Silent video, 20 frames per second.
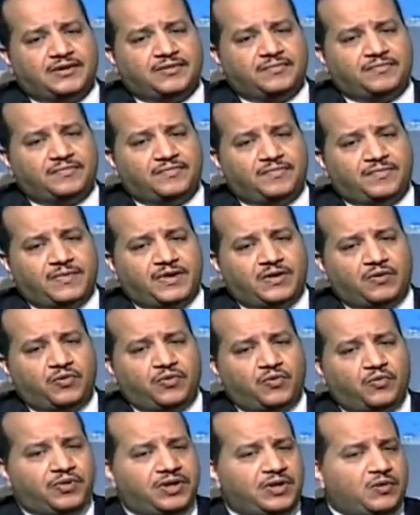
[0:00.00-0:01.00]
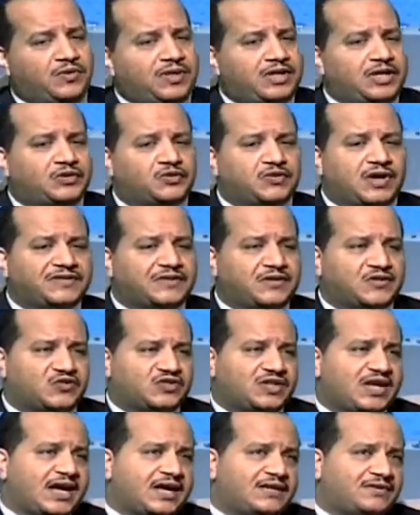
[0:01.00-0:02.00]
we need to
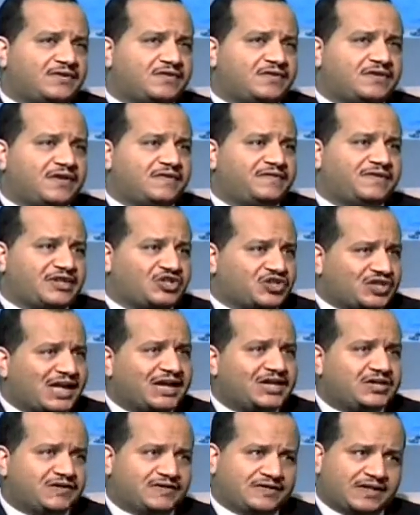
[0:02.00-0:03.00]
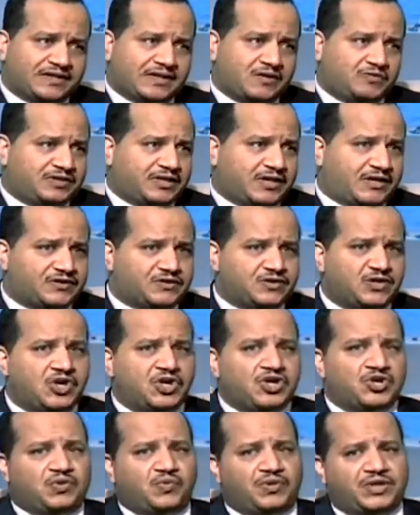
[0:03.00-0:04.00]
understand the challenges around
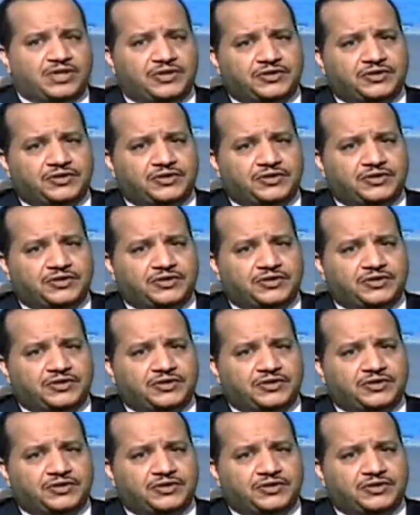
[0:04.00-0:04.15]
us.